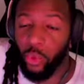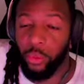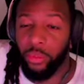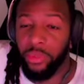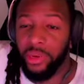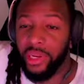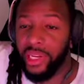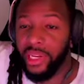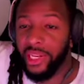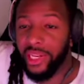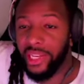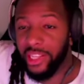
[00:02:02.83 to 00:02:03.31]
will
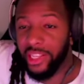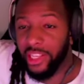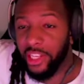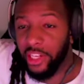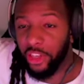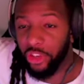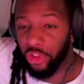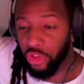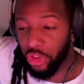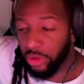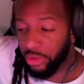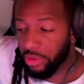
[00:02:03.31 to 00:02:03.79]
be in the
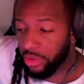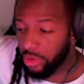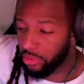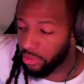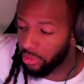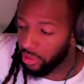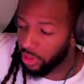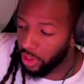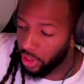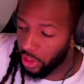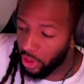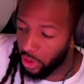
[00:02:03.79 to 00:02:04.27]
description
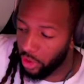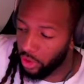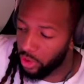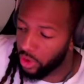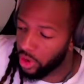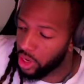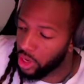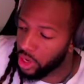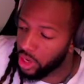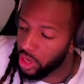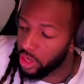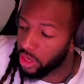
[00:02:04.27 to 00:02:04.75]
below.
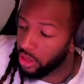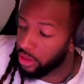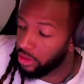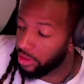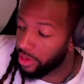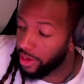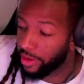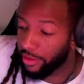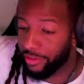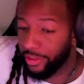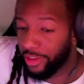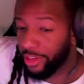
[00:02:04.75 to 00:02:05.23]

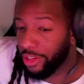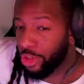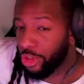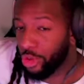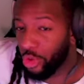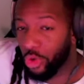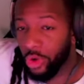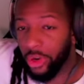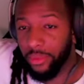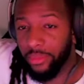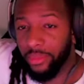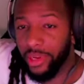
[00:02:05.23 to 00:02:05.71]
Definitely
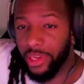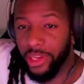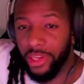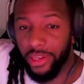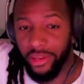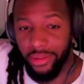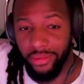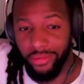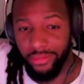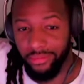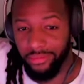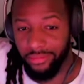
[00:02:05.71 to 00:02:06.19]
join,
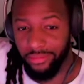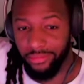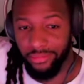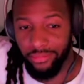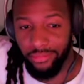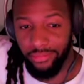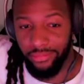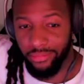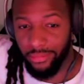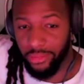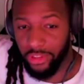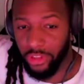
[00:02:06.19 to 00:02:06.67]
man.
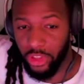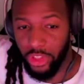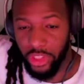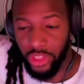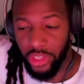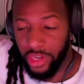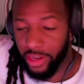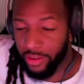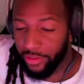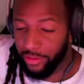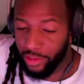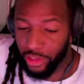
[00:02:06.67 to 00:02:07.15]

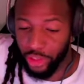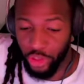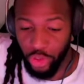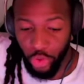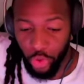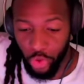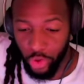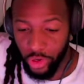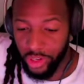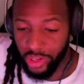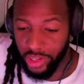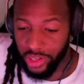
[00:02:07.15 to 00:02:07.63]
Definitely
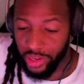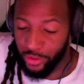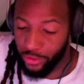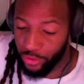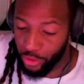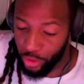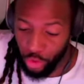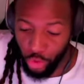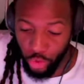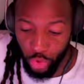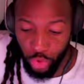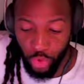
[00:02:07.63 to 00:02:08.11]
join. If
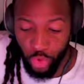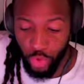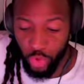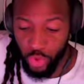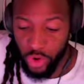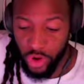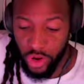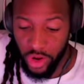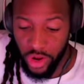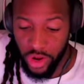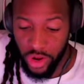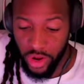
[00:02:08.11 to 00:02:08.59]
you
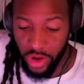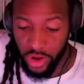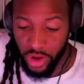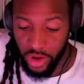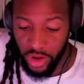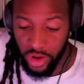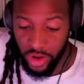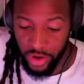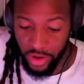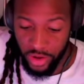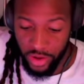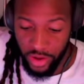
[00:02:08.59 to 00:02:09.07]

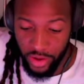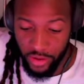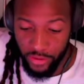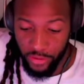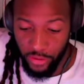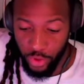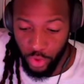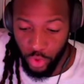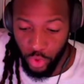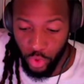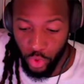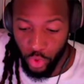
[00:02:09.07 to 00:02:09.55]

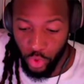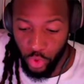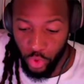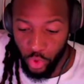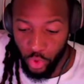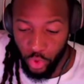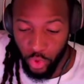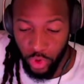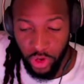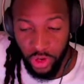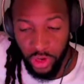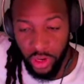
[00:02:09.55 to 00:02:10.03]
if
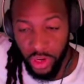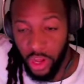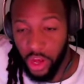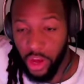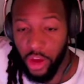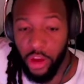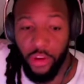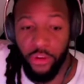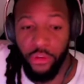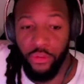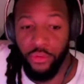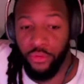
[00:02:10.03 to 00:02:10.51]
you
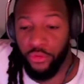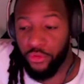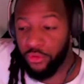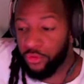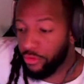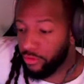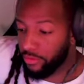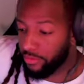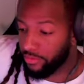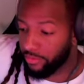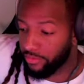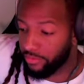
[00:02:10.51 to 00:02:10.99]

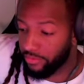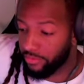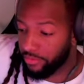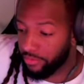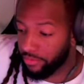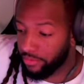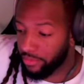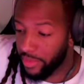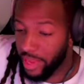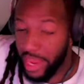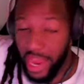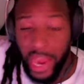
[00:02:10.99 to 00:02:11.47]
love
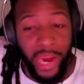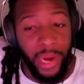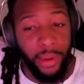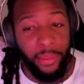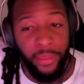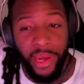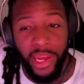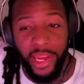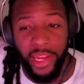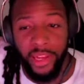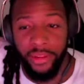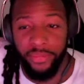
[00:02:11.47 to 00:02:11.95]
anime,
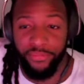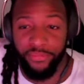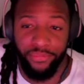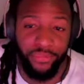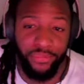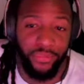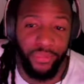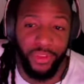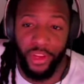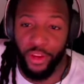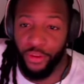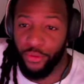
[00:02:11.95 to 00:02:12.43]

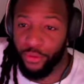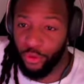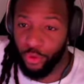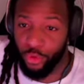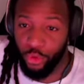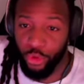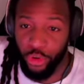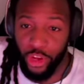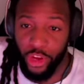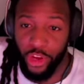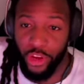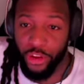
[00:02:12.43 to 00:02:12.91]
if
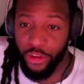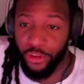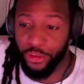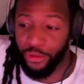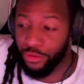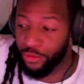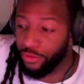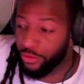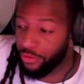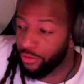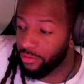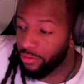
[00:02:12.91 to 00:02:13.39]
you
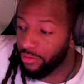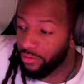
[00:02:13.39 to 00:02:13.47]
love